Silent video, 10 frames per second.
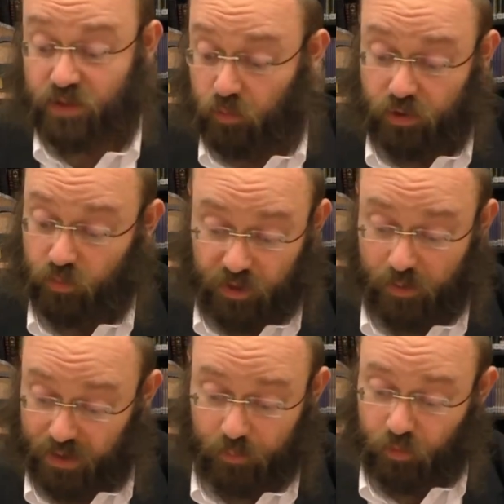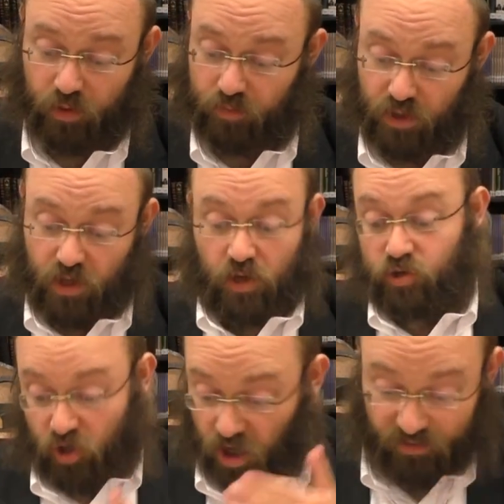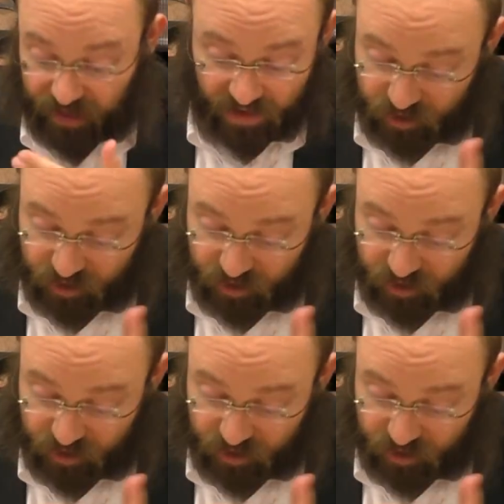what we do. We have a Kippurim. So the